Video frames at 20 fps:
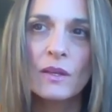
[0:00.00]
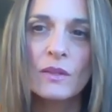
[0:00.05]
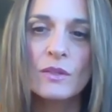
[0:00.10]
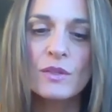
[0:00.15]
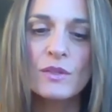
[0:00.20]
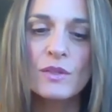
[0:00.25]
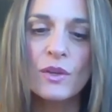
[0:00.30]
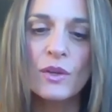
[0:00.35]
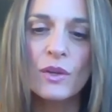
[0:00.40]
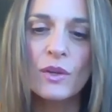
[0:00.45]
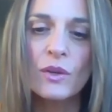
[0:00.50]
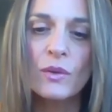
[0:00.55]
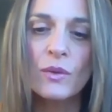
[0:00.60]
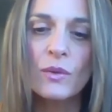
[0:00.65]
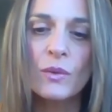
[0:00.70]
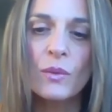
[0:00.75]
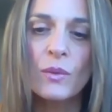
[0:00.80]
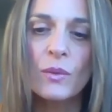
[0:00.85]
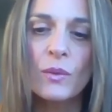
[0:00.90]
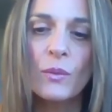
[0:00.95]

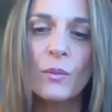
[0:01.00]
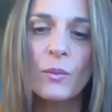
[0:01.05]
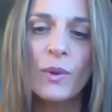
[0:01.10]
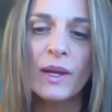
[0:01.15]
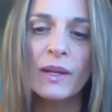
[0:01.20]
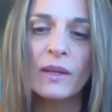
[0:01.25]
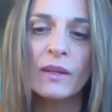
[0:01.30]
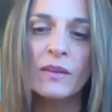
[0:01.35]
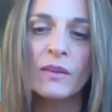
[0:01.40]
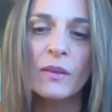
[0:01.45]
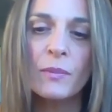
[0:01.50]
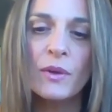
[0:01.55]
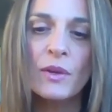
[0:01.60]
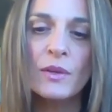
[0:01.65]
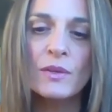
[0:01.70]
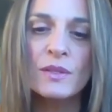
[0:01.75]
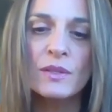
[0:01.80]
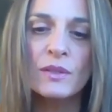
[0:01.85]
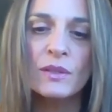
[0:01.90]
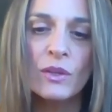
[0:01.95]
So when the
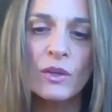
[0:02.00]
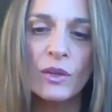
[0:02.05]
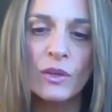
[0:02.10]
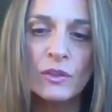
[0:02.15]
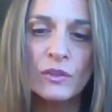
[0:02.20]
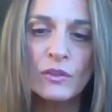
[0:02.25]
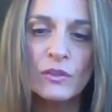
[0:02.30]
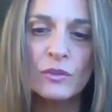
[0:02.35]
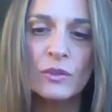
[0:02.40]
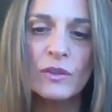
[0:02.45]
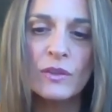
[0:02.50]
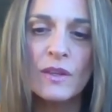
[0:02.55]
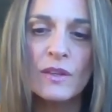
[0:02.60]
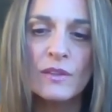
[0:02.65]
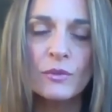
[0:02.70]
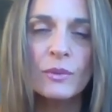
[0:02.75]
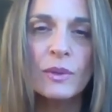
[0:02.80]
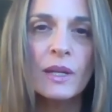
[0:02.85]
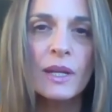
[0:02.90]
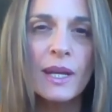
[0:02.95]
person goes through
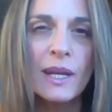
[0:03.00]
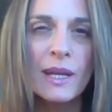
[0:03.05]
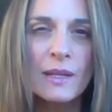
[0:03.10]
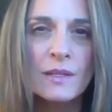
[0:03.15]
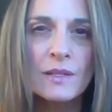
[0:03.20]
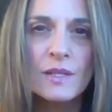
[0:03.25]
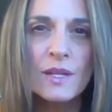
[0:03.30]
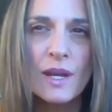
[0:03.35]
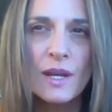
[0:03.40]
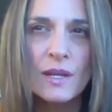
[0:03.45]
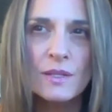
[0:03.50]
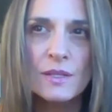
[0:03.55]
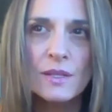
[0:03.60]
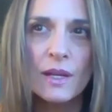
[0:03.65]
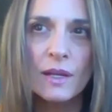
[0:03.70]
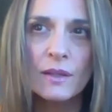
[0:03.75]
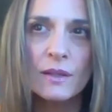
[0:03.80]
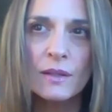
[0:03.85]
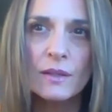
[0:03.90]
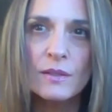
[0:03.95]
these really intense
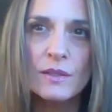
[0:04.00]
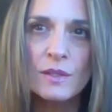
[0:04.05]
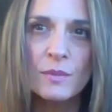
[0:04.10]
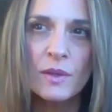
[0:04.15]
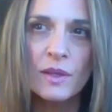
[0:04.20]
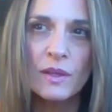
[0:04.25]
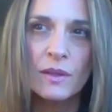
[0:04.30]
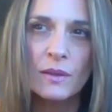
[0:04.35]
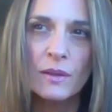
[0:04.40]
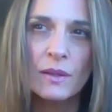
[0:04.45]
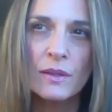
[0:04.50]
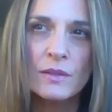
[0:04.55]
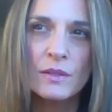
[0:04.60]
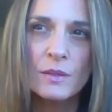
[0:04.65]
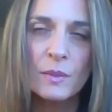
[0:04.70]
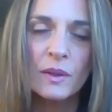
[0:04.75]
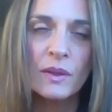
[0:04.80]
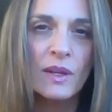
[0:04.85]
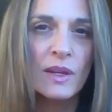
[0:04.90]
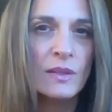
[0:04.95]
cataclysmic
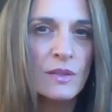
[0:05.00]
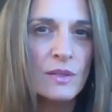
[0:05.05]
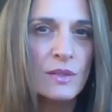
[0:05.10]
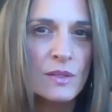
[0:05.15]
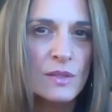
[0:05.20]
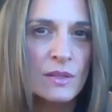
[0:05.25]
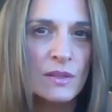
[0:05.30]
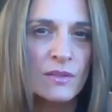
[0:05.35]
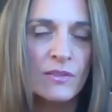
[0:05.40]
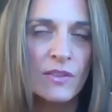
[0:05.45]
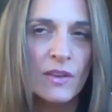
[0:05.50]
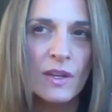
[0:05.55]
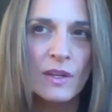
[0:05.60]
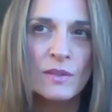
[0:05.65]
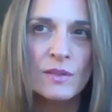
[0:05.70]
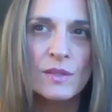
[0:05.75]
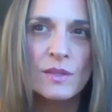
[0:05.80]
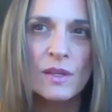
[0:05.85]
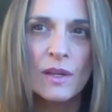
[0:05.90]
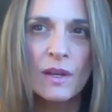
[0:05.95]
experiences and
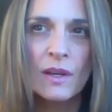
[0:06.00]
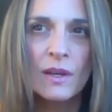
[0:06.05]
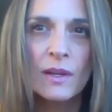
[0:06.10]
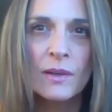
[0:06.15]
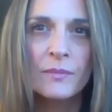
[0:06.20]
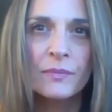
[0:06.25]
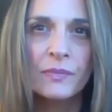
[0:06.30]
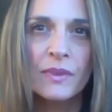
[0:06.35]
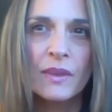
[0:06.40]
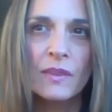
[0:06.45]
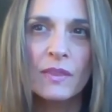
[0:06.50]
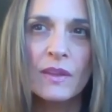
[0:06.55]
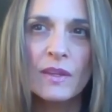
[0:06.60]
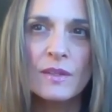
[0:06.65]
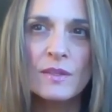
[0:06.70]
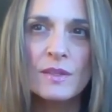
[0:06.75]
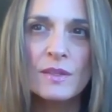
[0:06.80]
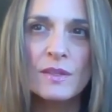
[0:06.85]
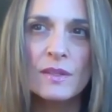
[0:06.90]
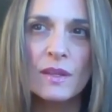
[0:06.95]
events,
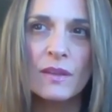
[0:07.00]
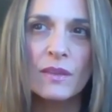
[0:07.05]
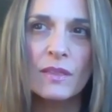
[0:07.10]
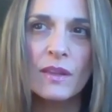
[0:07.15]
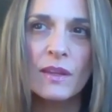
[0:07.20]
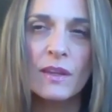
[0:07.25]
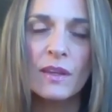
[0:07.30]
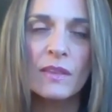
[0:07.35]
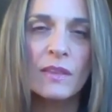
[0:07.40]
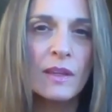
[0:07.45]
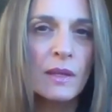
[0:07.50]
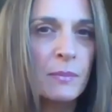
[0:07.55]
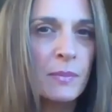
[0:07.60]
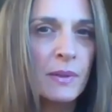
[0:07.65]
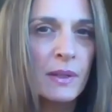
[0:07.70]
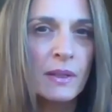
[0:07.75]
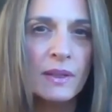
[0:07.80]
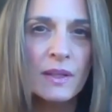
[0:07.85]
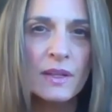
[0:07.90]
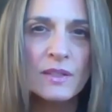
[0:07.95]
there's the
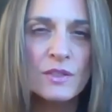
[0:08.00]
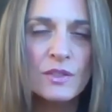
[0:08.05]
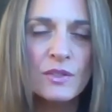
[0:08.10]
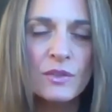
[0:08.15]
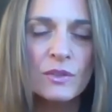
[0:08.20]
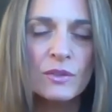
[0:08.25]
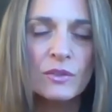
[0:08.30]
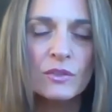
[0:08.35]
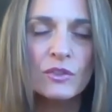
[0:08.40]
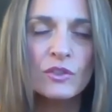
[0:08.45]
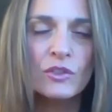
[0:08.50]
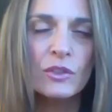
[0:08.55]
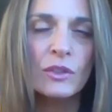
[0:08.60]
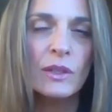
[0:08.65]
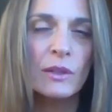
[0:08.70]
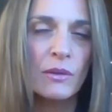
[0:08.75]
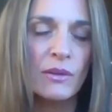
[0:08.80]
ability to truly